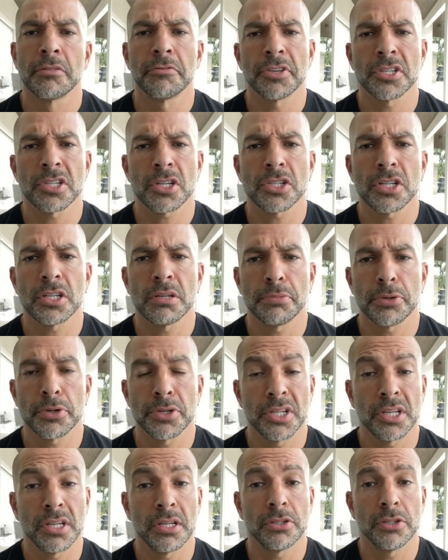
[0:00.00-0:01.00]
physician
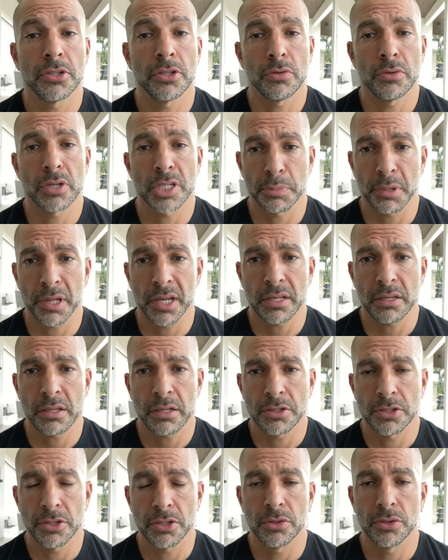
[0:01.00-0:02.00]
proceeded to explain
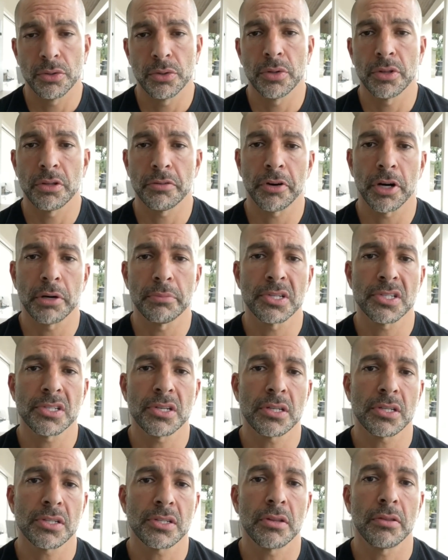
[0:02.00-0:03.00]
to the
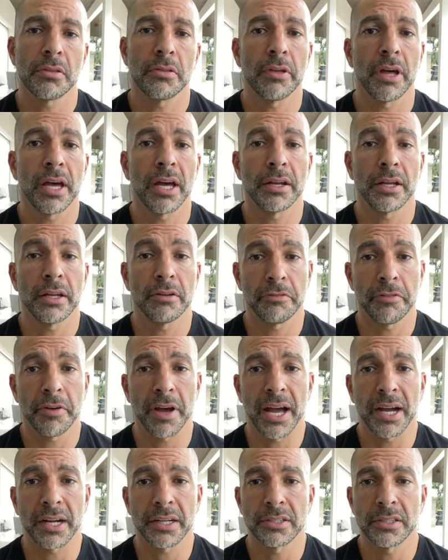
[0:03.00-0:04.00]
pharmacist that, in
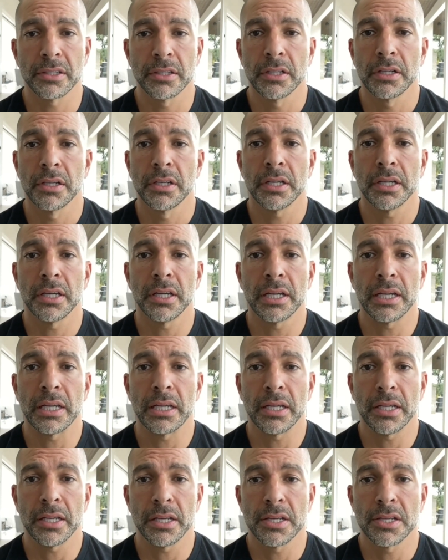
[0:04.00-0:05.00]
fact,
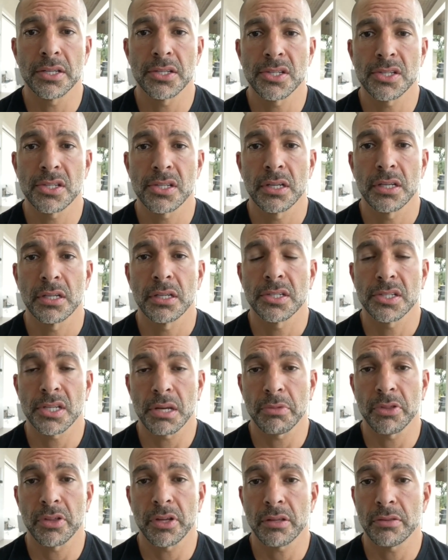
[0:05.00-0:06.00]
it is
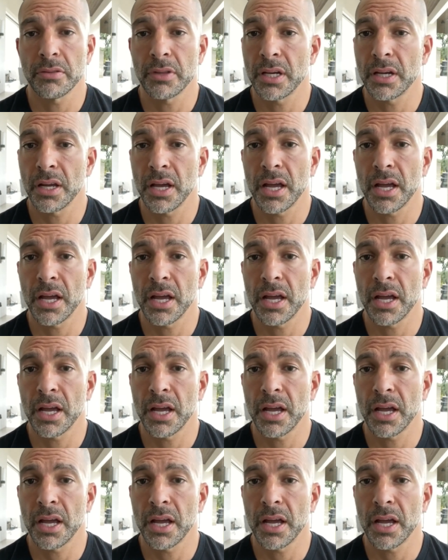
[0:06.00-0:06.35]
something that